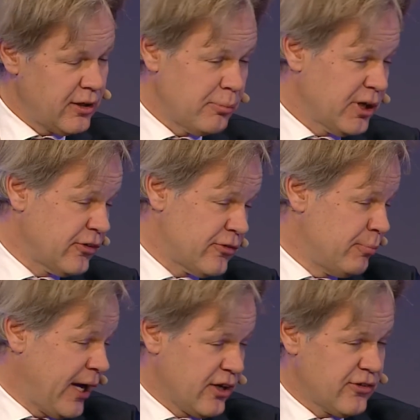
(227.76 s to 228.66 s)
and our
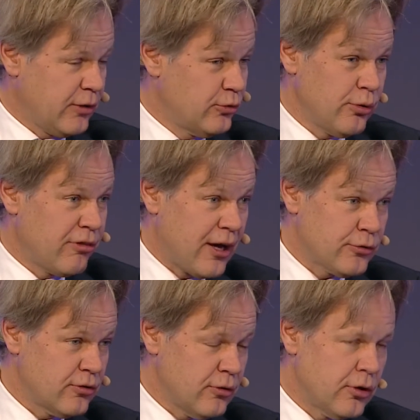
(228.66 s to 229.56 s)
biggest banks now do
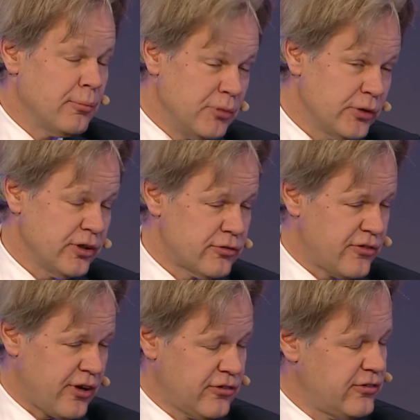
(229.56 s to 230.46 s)
1,000 or 1 million
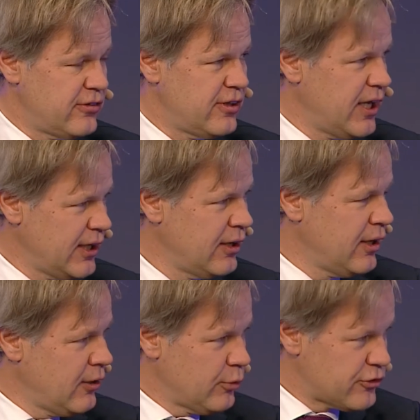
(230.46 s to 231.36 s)
transactions a day,
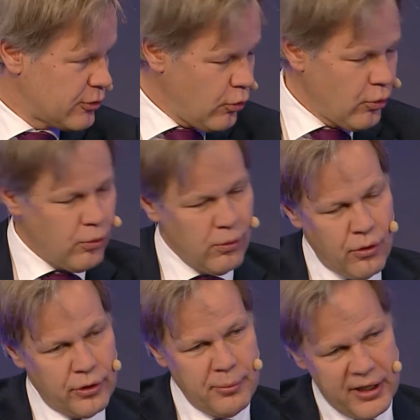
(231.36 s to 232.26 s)
which are all
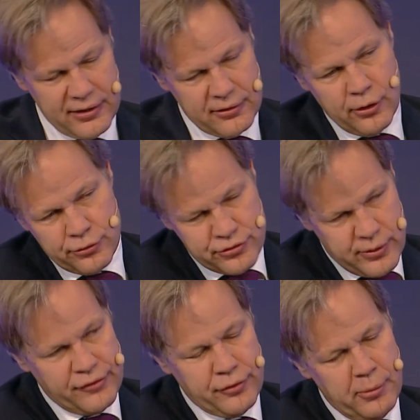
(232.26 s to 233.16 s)
automated, go
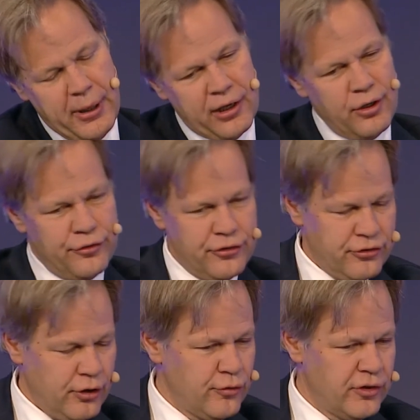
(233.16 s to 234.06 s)
straight from the back
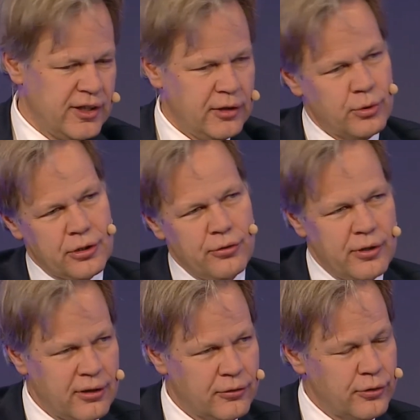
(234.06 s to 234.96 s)
office over the network to
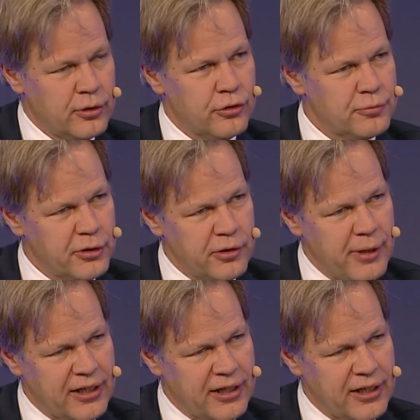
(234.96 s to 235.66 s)
their correspondent